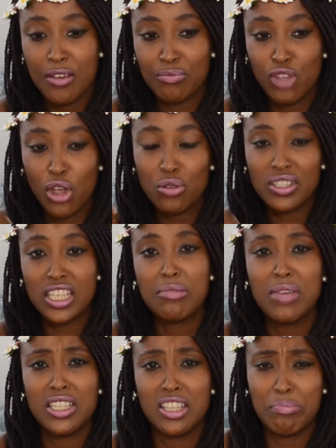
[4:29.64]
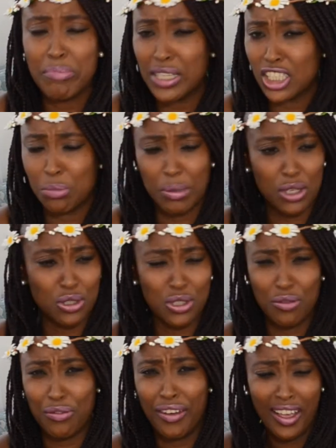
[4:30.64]
don't see me as a bitch because
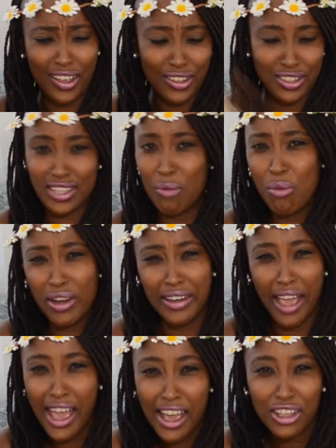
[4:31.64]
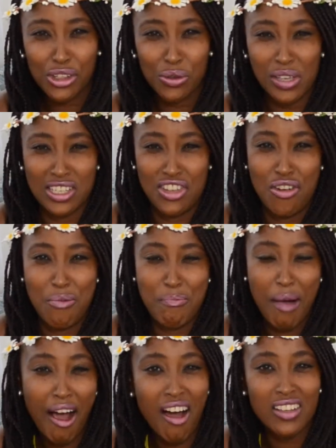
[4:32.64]
of someone hurt you in your
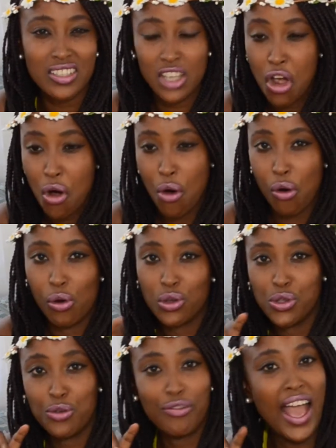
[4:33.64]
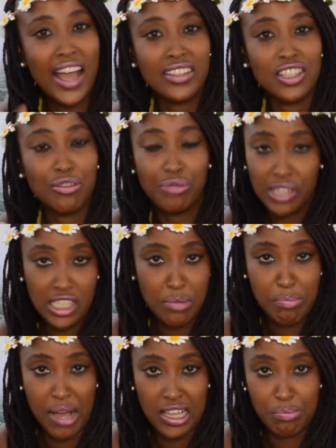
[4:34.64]
past, or you've had a really
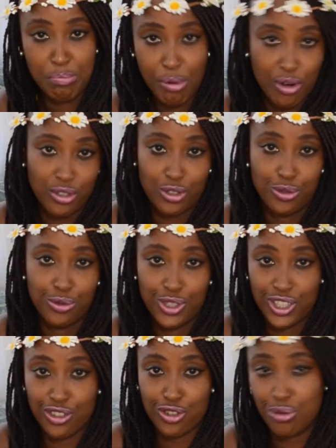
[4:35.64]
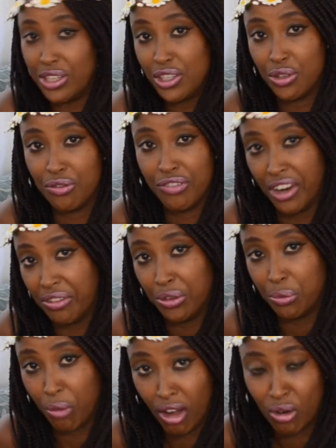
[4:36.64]
bad boss who didn't treat you very
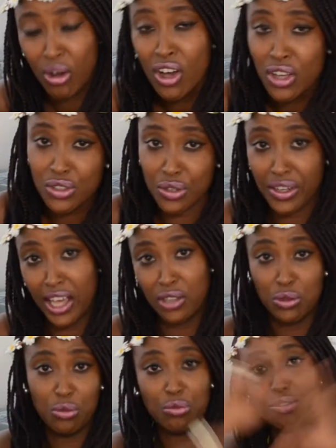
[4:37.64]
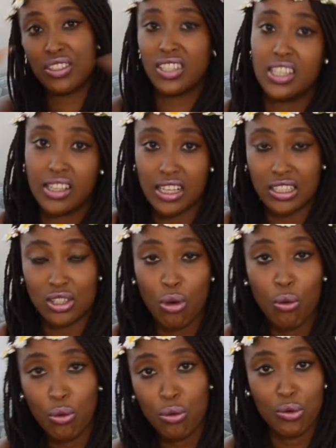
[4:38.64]
well, so now you see us
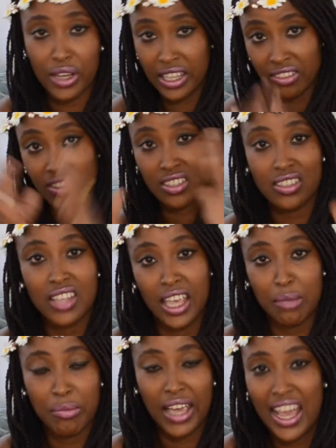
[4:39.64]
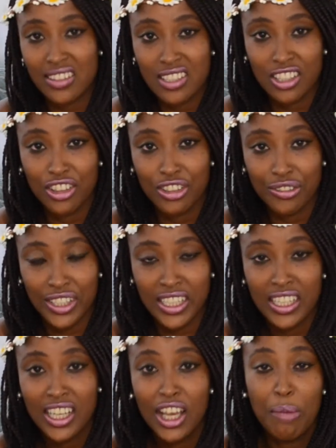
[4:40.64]
all in the same category.
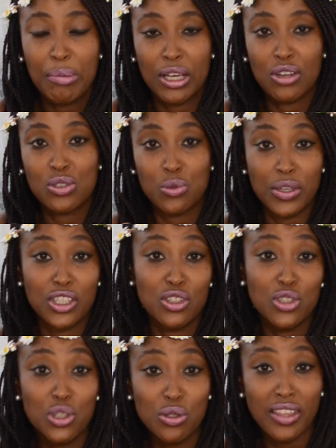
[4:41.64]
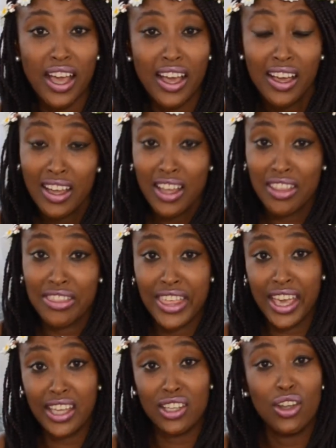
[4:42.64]
Because when you do that,
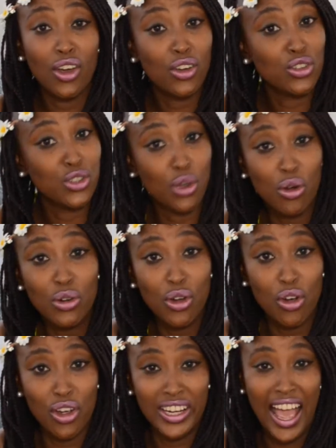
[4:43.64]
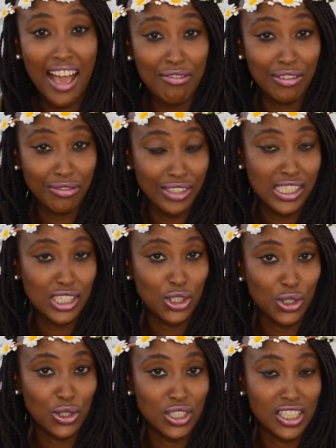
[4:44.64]
then you're not going to have a really
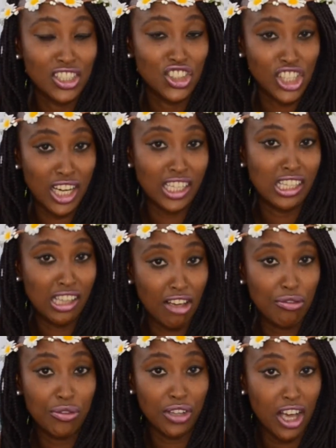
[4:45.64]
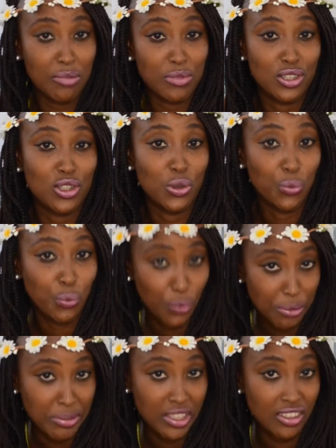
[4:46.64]
good journey in life when it comes to
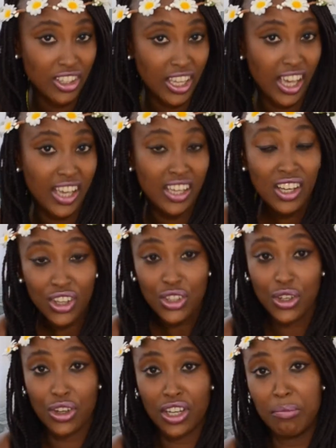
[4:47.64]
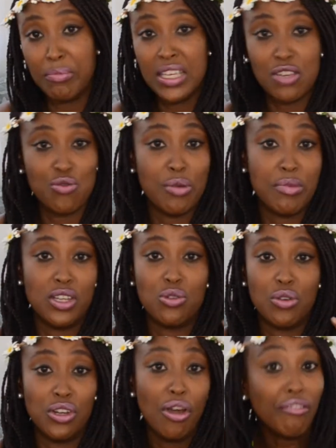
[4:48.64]
women, okay? You're going to meet women who
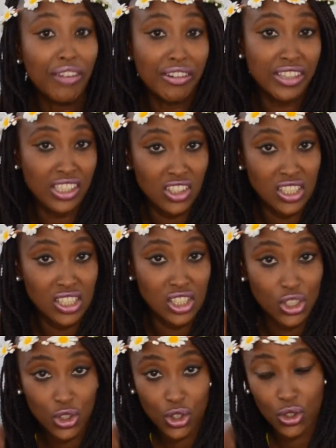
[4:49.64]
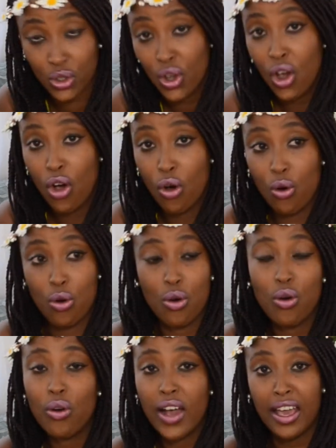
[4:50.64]
are not very nice to you,
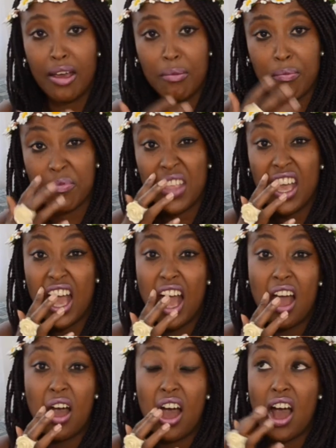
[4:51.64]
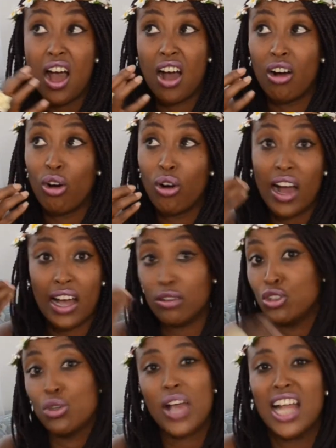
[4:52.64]
or or
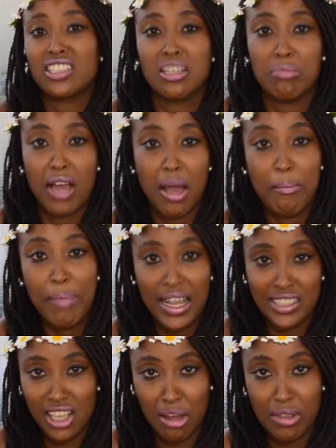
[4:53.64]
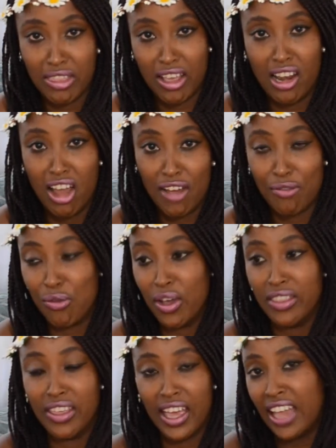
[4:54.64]
you catch them at a bad time in their life
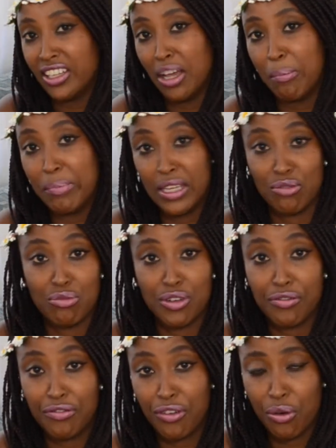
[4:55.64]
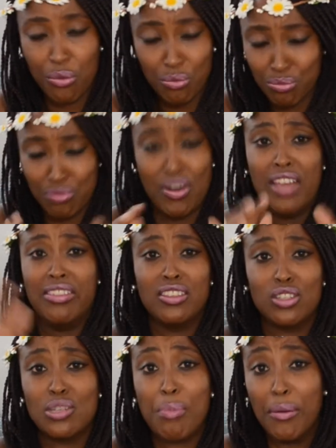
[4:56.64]
where they end up being rude for nothing
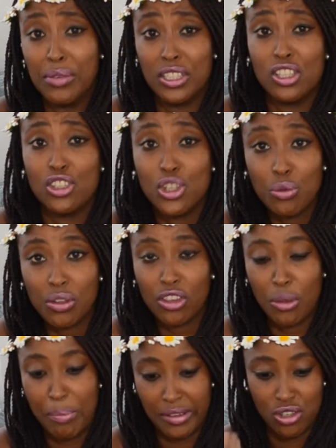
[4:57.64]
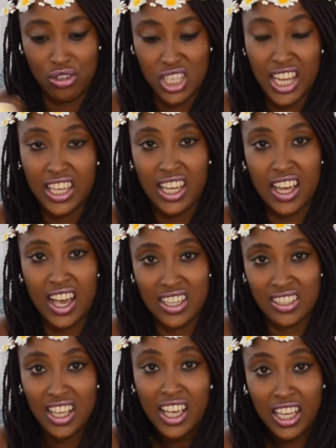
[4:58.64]
to probably to do with you, but you take it as
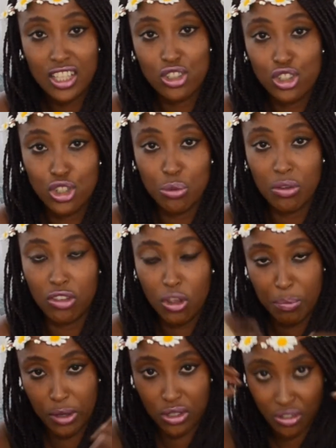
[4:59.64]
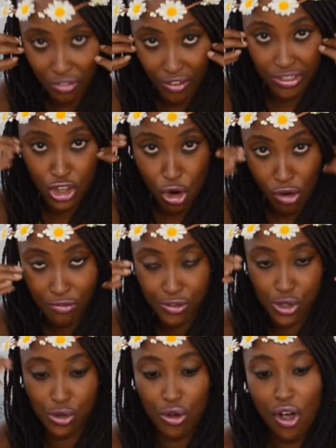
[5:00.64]
it's to do with you because of your
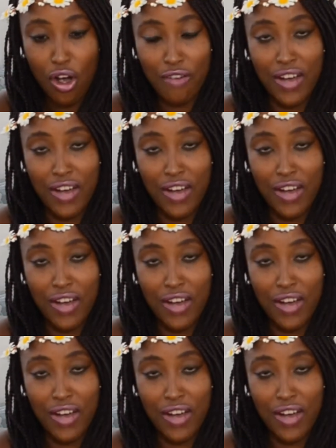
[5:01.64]
view of